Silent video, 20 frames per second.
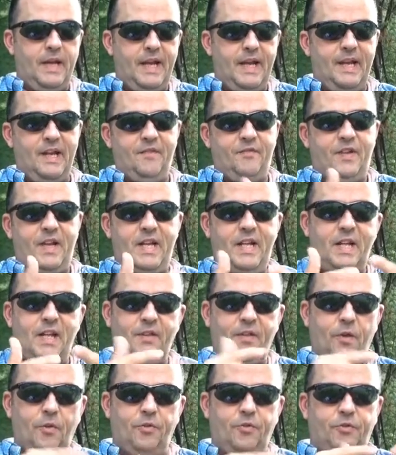if any
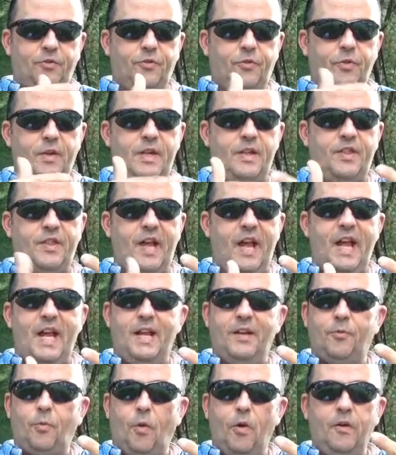of those 3
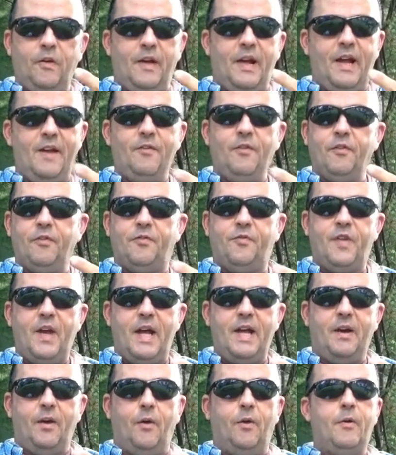things were to ever
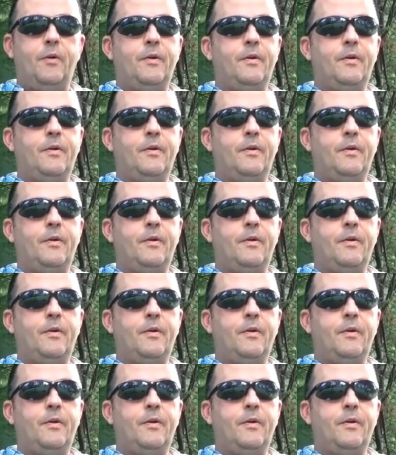fail,